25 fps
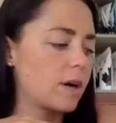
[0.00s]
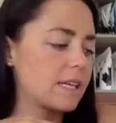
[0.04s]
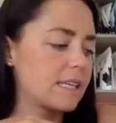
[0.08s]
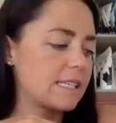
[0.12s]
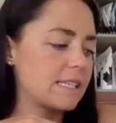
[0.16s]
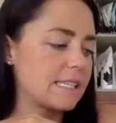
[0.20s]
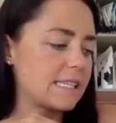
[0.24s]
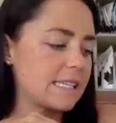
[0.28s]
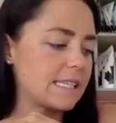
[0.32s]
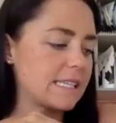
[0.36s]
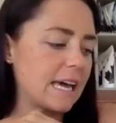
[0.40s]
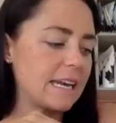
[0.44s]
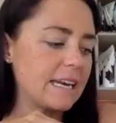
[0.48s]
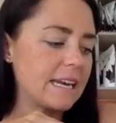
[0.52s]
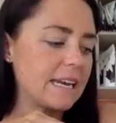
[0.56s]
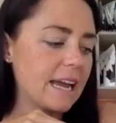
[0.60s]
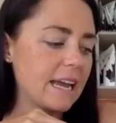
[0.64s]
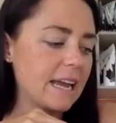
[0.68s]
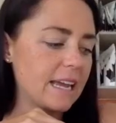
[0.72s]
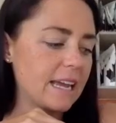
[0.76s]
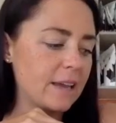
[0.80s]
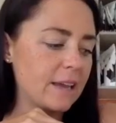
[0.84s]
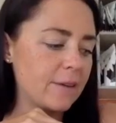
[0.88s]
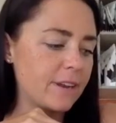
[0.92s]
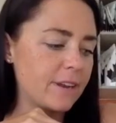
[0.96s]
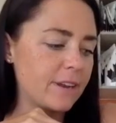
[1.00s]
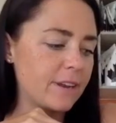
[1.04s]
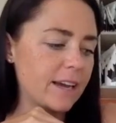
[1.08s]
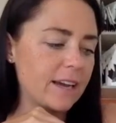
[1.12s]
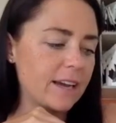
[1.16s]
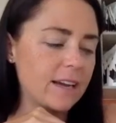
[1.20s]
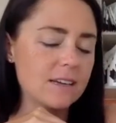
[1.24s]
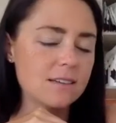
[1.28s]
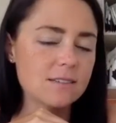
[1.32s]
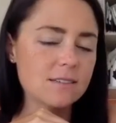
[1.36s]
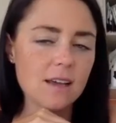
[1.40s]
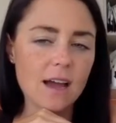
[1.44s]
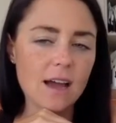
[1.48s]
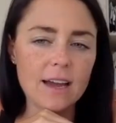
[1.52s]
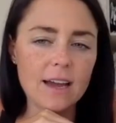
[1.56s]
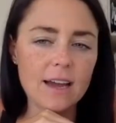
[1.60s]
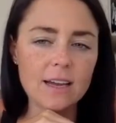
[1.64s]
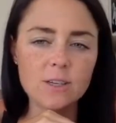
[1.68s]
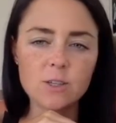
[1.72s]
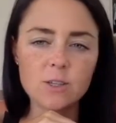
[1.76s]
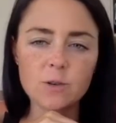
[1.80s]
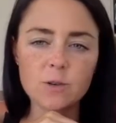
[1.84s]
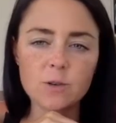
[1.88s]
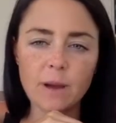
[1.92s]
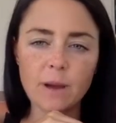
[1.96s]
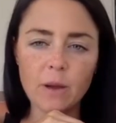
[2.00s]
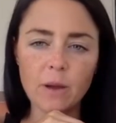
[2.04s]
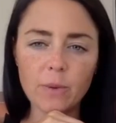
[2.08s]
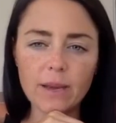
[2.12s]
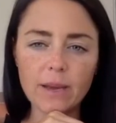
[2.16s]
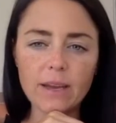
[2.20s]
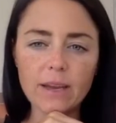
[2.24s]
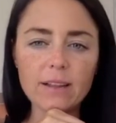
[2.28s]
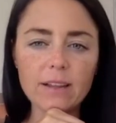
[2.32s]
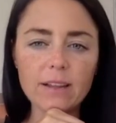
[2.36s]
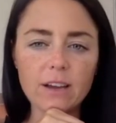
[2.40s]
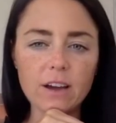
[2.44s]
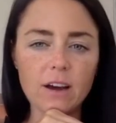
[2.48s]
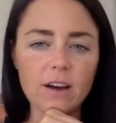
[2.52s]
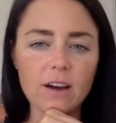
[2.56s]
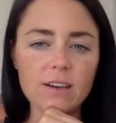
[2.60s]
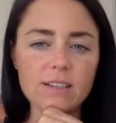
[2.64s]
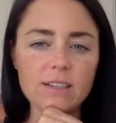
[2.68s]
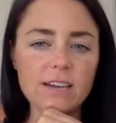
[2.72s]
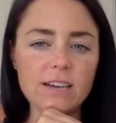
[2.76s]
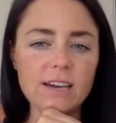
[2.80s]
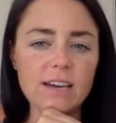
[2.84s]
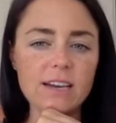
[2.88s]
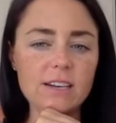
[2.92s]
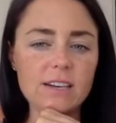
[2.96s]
Sunday evenings, I do my weekly content.